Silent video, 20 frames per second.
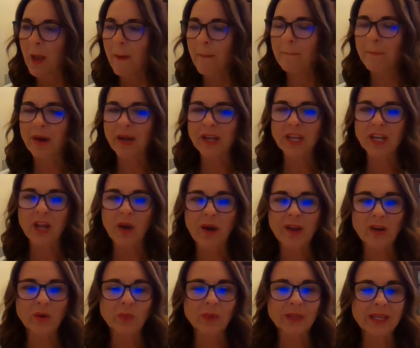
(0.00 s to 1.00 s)
But, you know, I
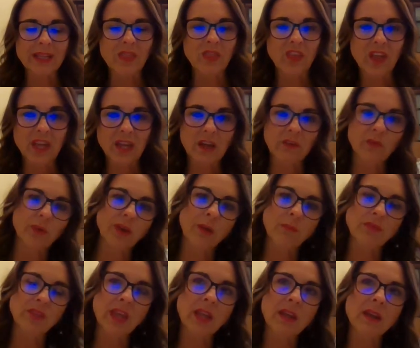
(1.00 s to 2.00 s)
don't really think of, when
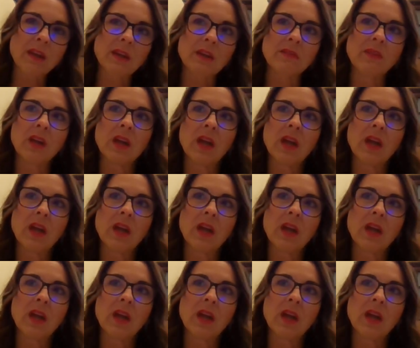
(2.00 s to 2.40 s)
I'm thinking of,